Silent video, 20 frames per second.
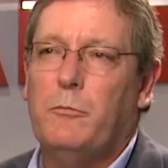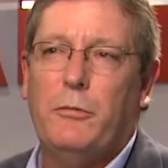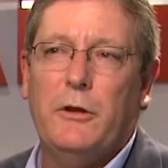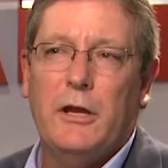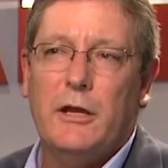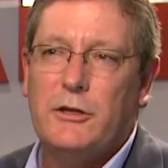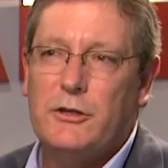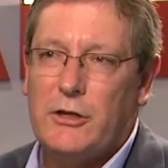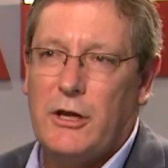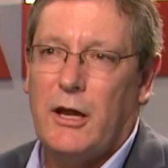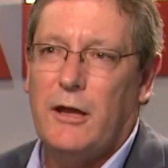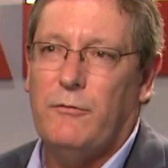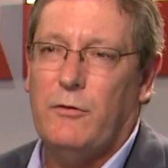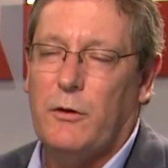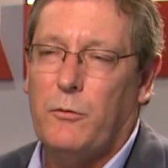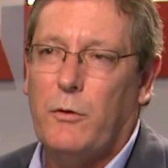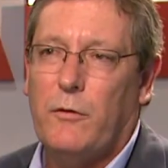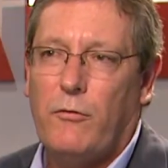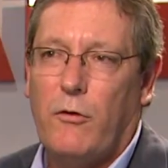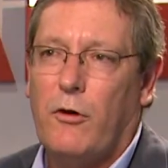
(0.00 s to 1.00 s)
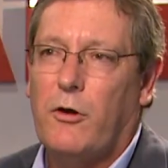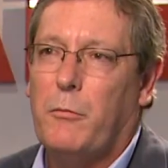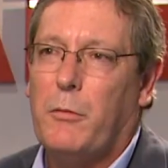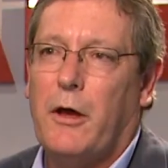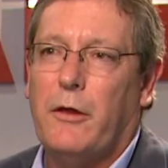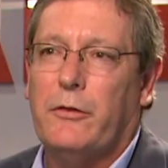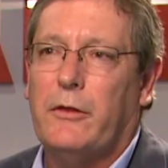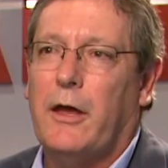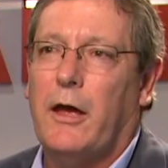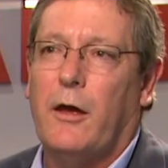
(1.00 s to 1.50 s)
Peak shaving, we've heard
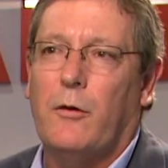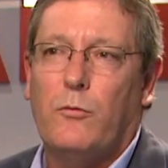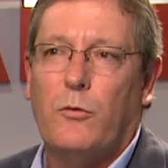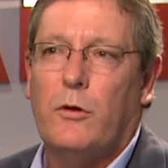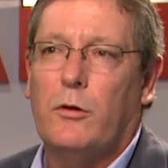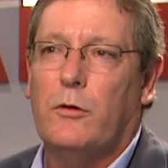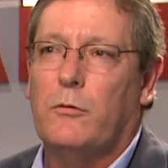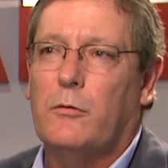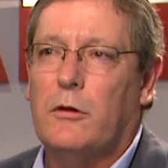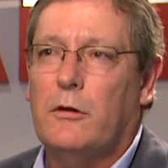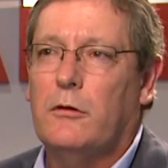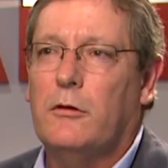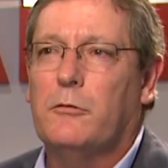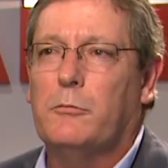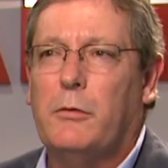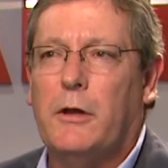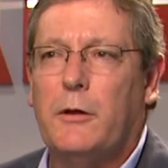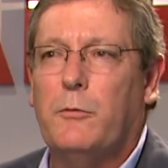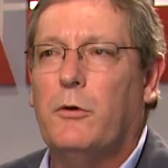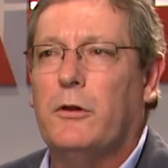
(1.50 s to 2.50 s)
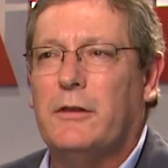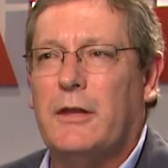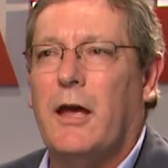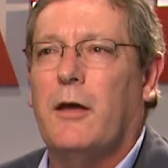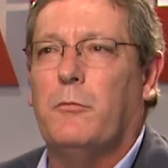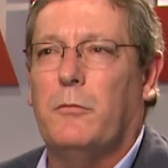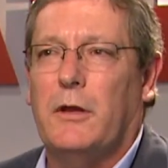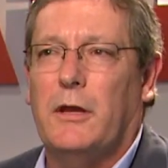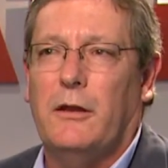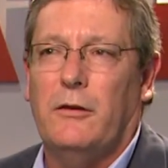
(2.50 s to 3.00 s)
about that. What, can you explain what
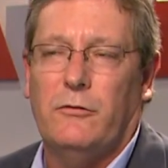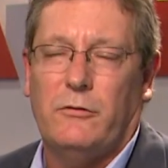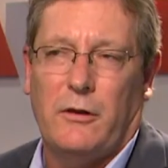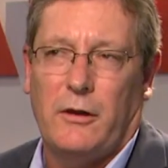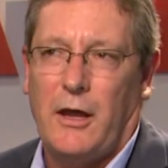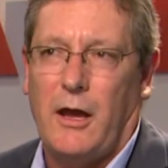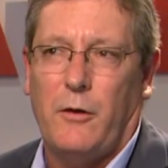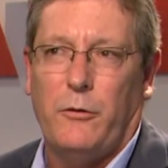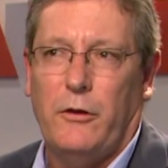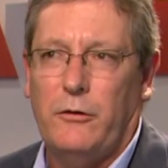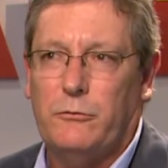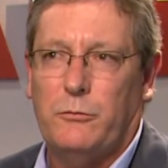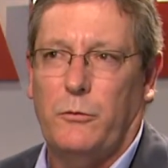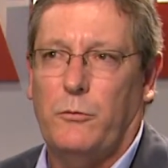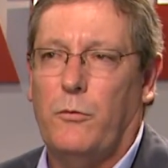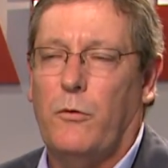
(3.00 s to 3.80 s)
that means and how this would